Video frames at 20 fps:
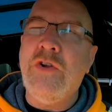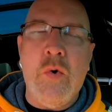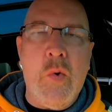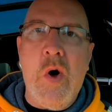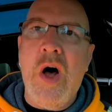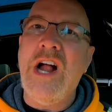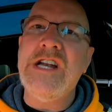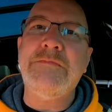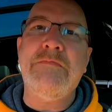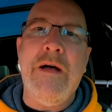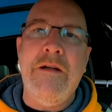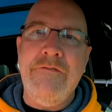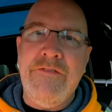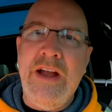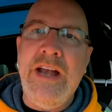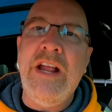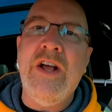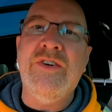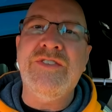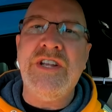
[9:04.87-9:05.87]
to watch my
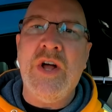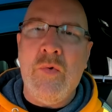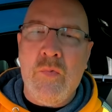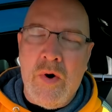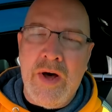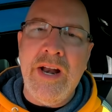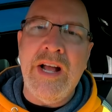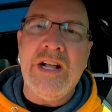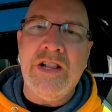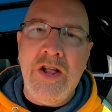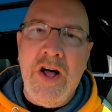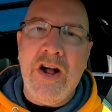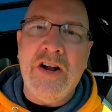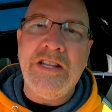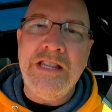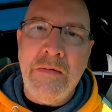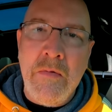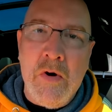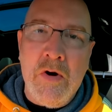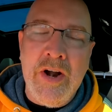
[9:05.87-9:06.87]
videos at one o'clock
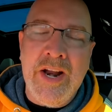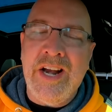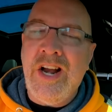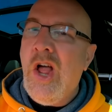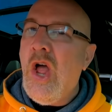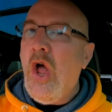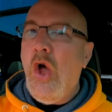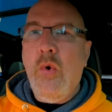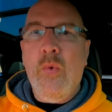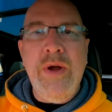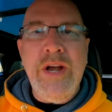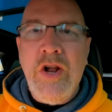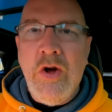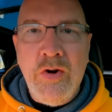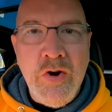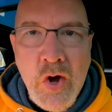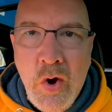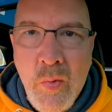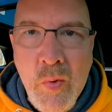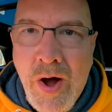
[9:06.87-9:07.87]
in the morning. We don't
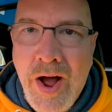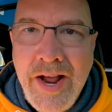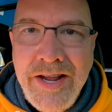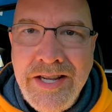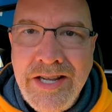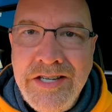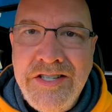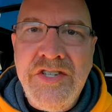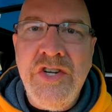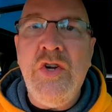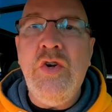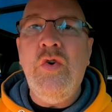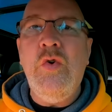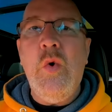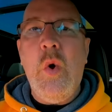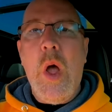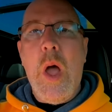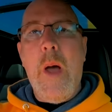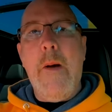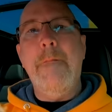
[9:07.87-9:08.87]
know why you
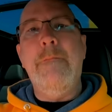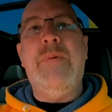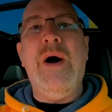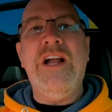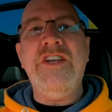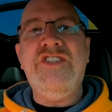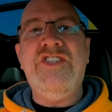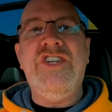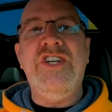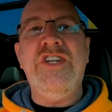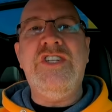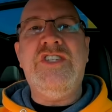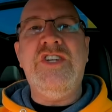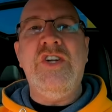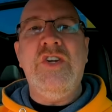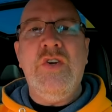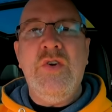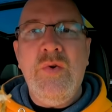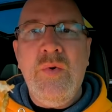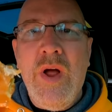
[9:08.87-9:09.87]
do, but you
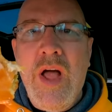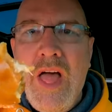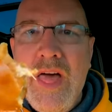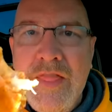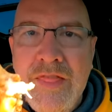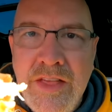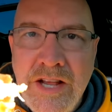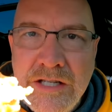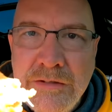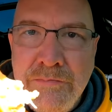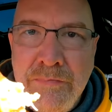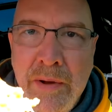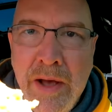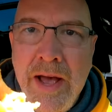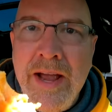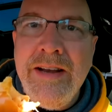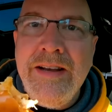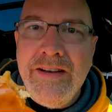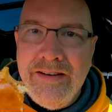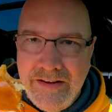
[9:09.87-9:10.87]
do. This
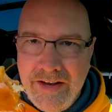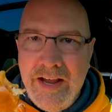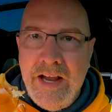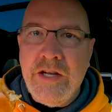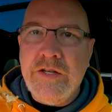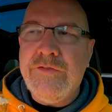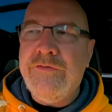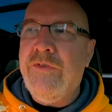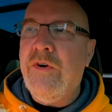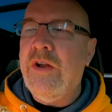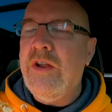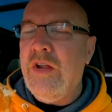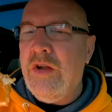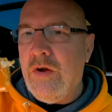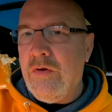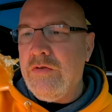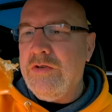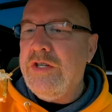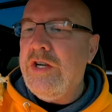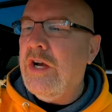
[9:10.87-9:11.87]
bite is for
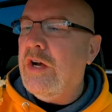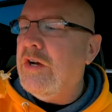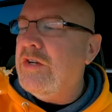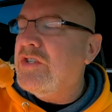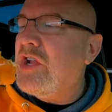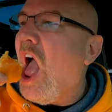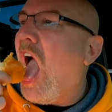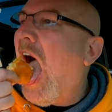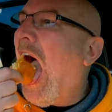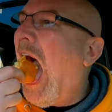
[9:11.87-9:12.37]
you. Cheers.